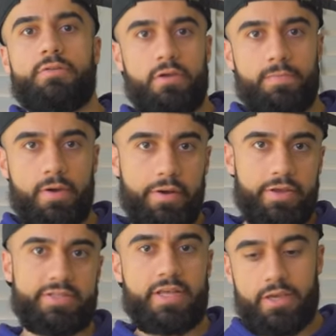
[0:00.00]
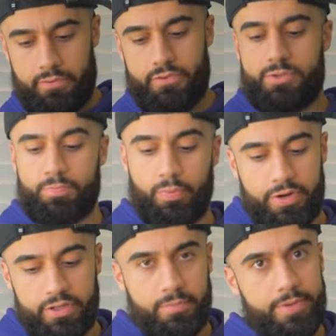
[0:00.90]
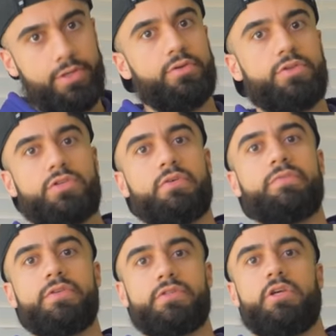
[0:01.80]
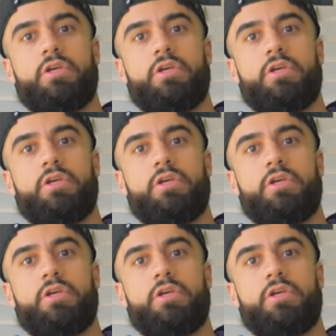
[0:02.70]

to think about it is that you're spreading the meat on the surface.